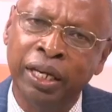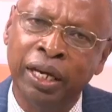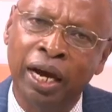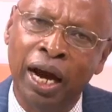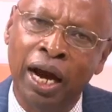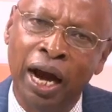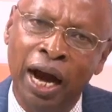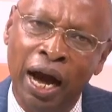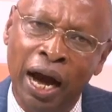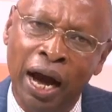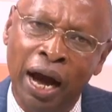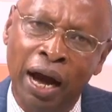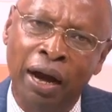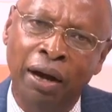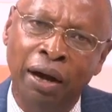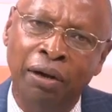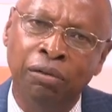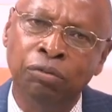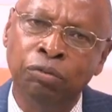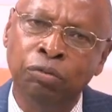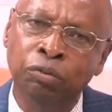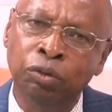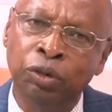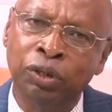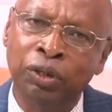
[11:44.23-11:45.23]
uh,
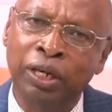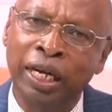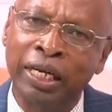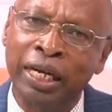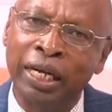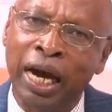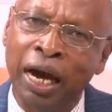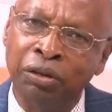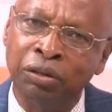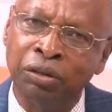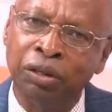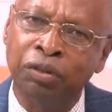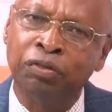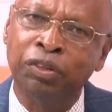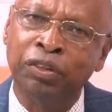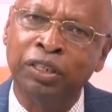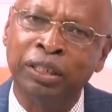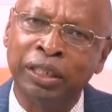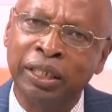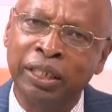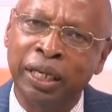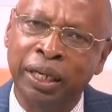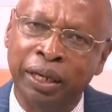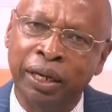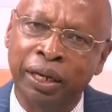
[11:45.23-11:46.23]
we'll get out of
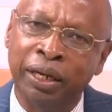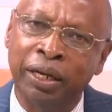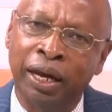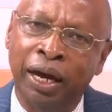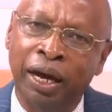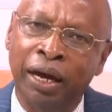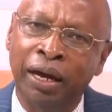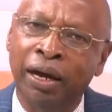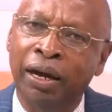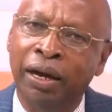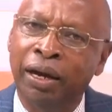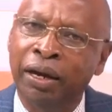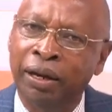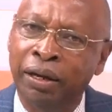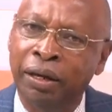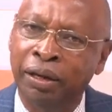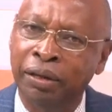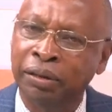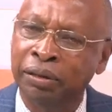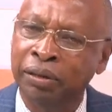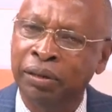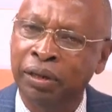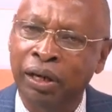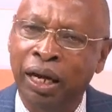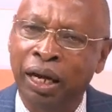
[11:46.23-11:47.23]
it uh,
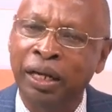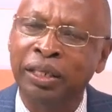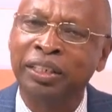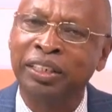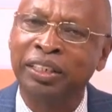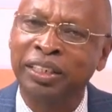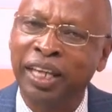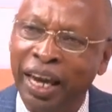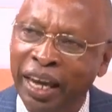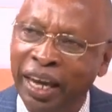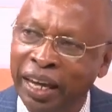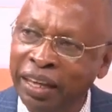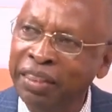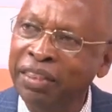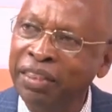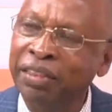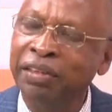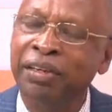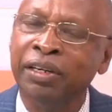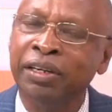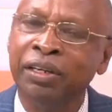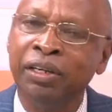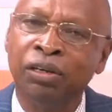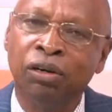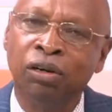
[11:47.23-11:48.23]
uh,
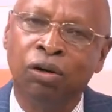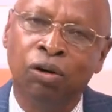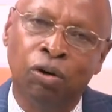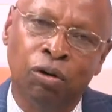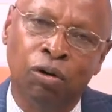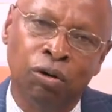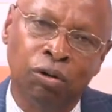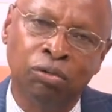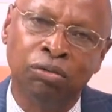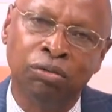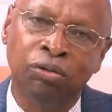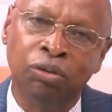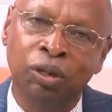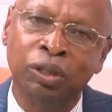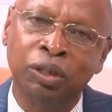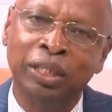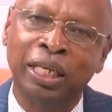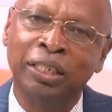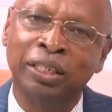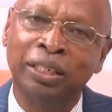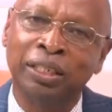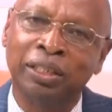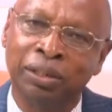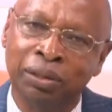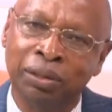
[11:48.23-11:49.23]
unscathed or not
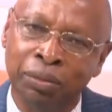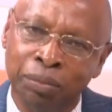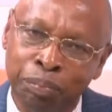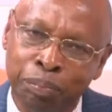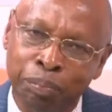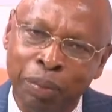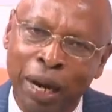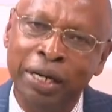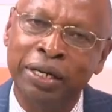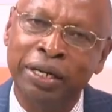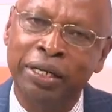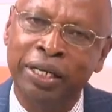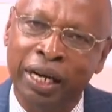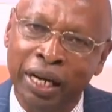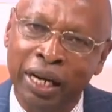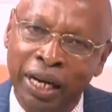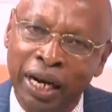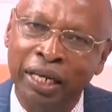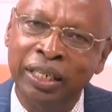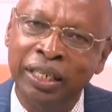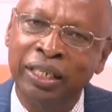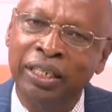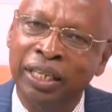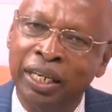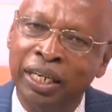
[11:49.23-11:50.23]
as badly
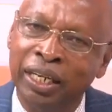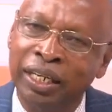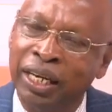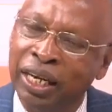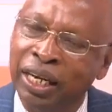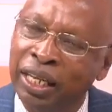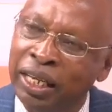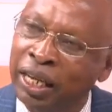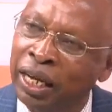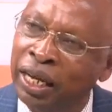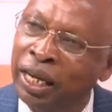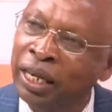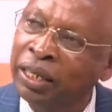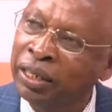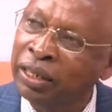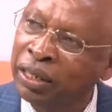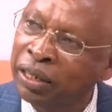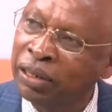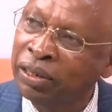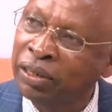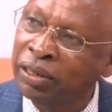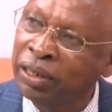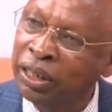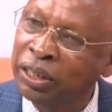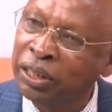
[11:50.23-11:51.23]
hurt like other
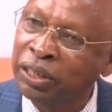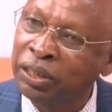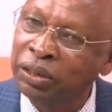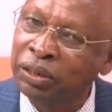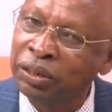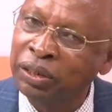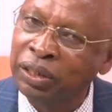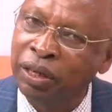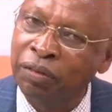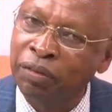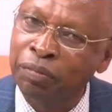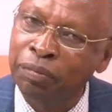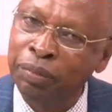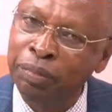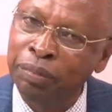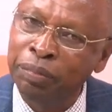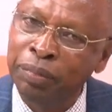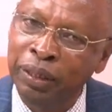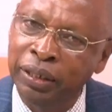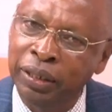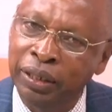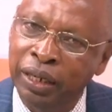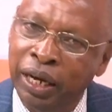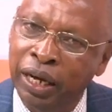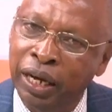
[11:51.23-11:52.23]
nations have
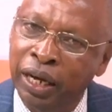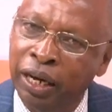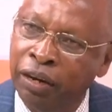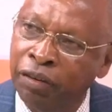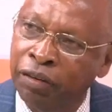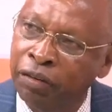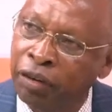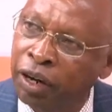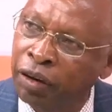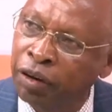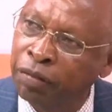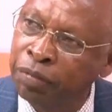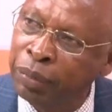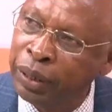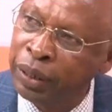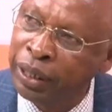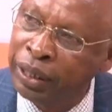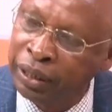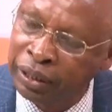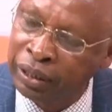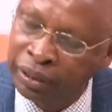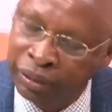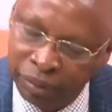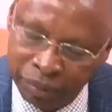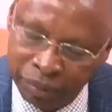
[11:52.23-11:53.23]
been, have been.